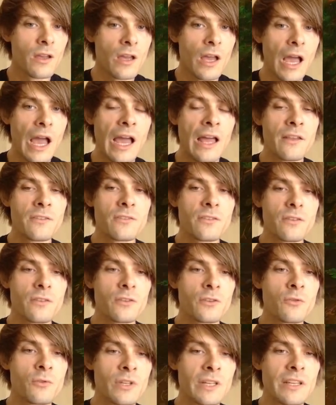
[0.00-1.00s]
And
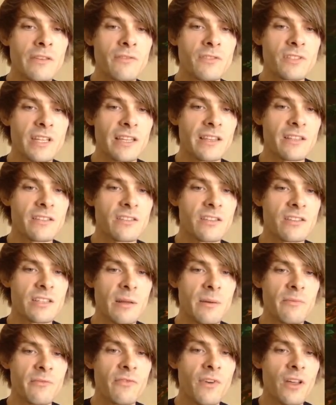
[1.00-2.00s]
you can even take this a
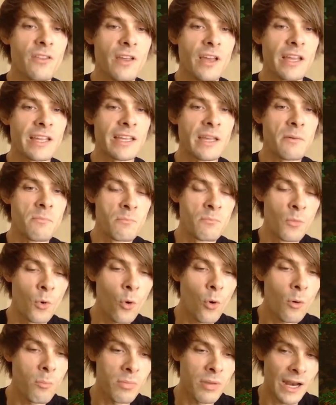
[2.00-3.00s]
step further and get
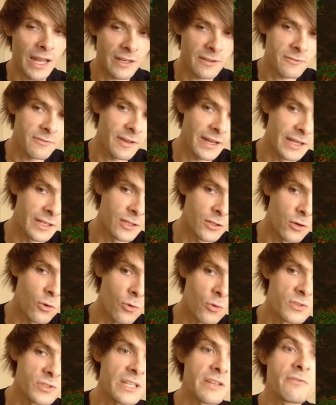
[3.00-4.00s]
more Black Fang
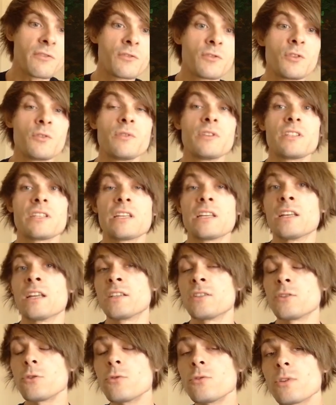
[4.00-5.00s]
Claws if you do this in a
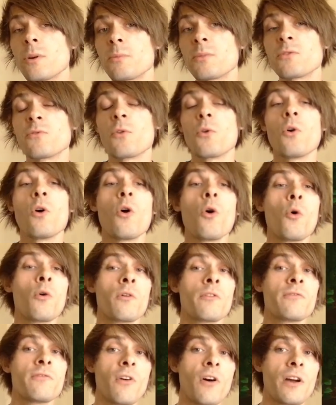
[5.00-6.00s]
two times four or a
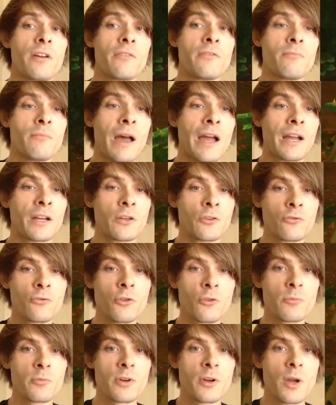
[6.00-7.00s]
five man
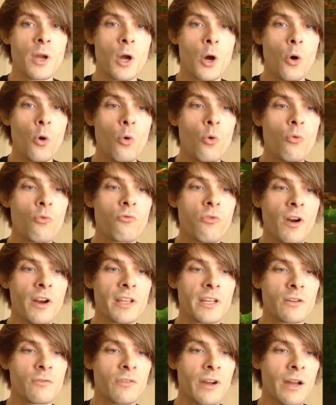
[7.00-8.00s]
group, all
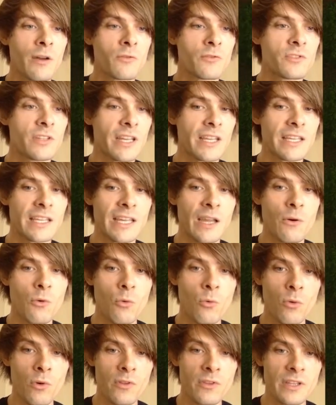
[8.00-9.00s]
running around taking out
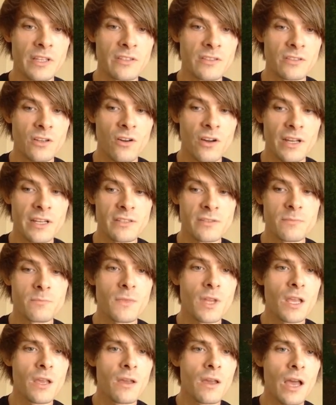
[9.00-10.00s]
all of these guys.
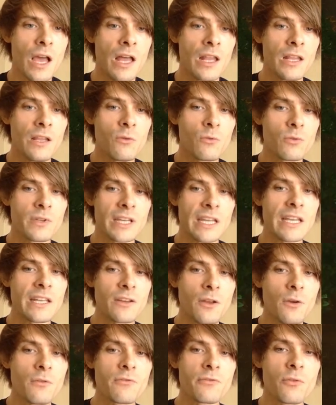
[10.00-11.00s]
A little
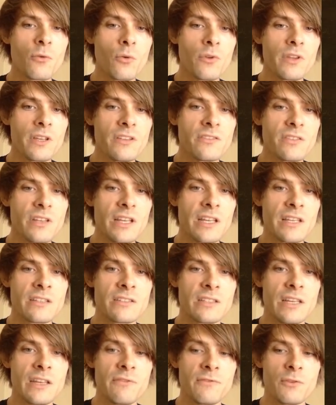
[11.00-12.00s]
keynote for this
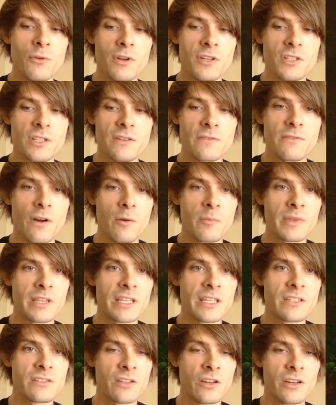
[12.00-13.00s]
is if you're actually farming
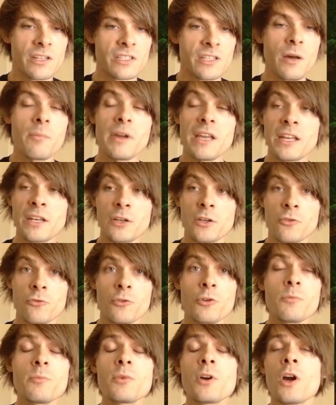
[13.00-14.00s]
these guys up in a
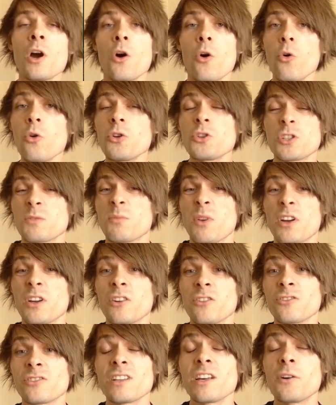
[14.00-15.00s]
group or just by
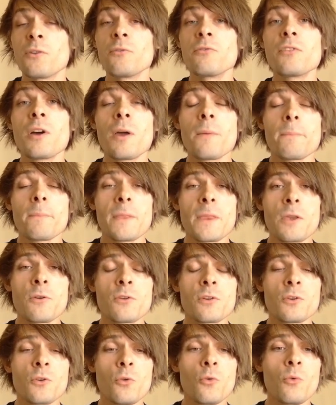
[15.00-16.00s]
yourself, you
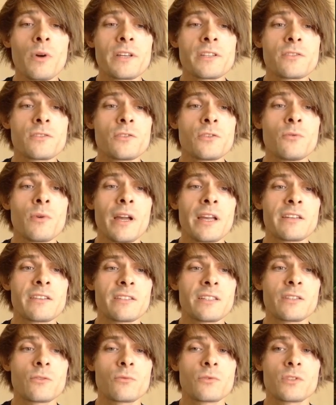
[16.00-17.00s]
can always do a
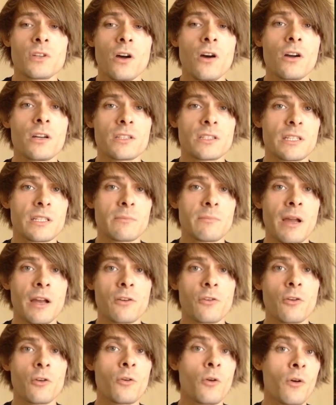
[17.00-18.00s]
single targeting
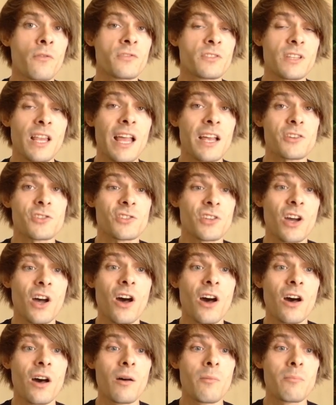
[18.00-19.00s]
macro of slash
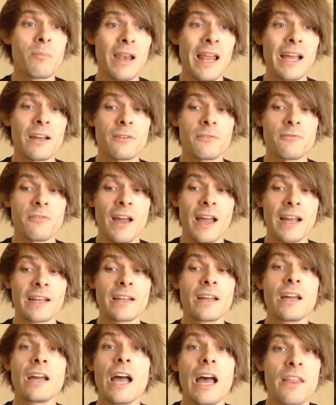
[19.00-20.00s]
tar Black
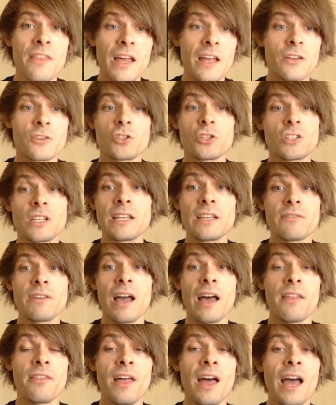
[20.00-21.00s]
Fang, and that just leave it
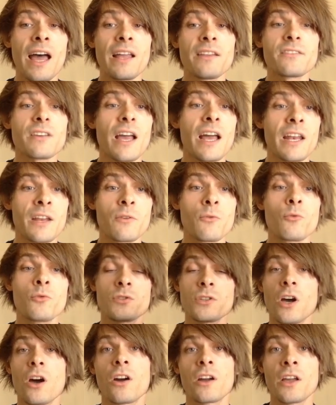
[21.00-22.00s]
at that, and it will
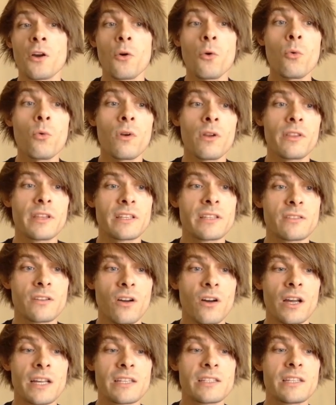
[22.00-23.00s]
target all of these
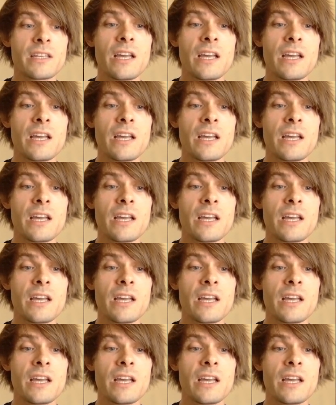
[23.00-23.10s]
guys,